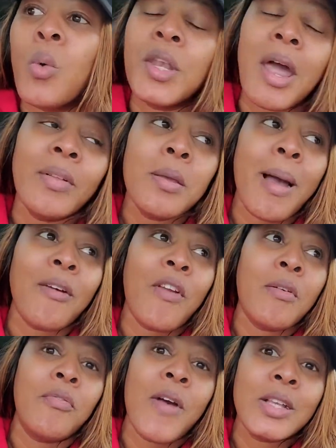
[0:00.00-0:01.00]
Well, not really my
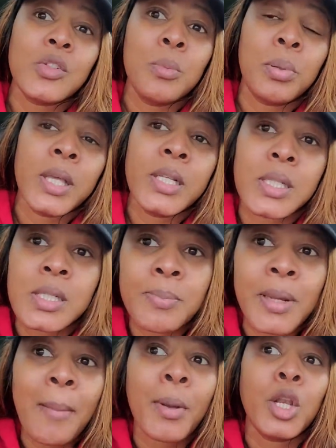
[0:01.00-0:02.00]
favorite fast food places,
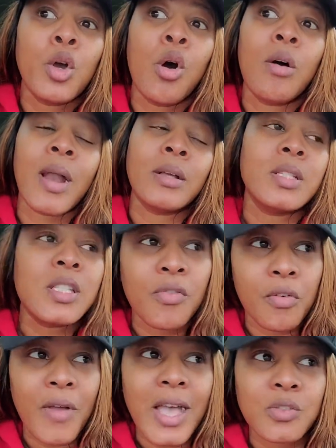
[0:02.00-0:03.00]
but I'm gonna go around to
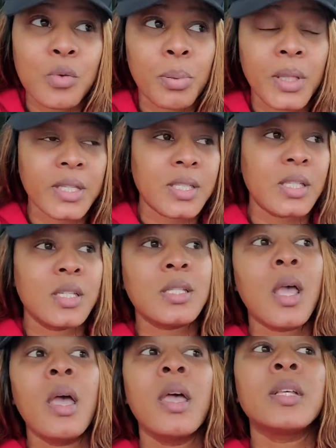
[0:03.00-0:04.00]
different fast food
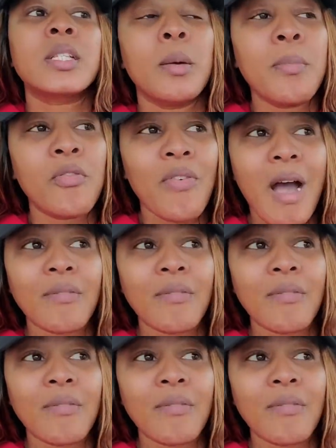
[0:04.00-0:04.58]
places. It's gonna be five